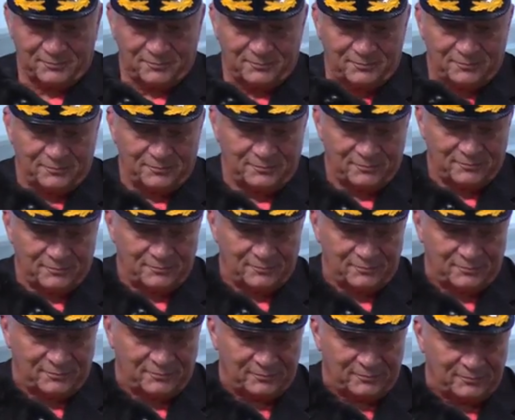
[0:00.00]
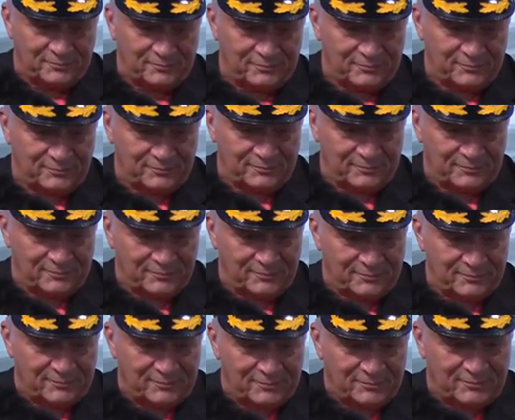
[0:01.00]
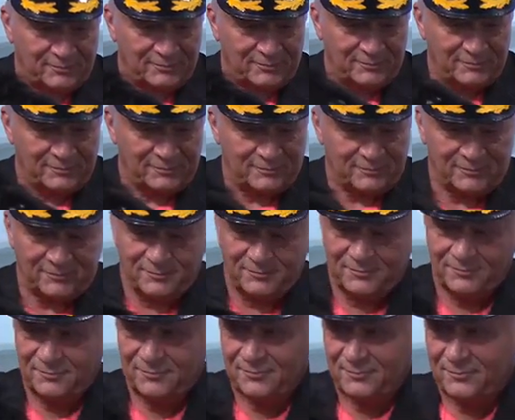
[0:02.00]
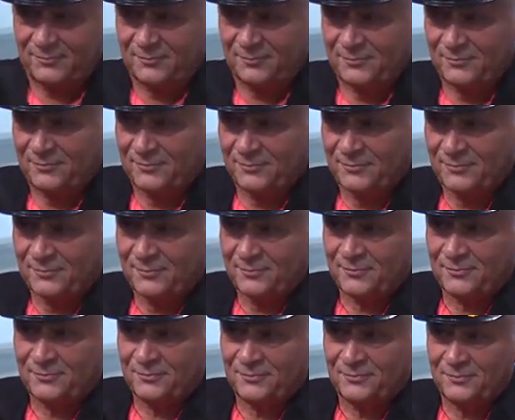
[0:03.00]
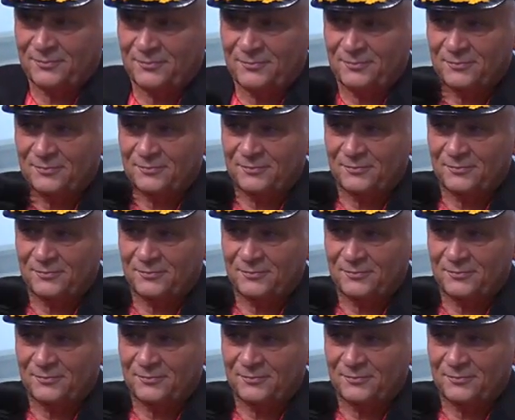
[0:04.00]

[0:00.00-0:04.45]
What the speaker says: No words are spoken by the person on screen.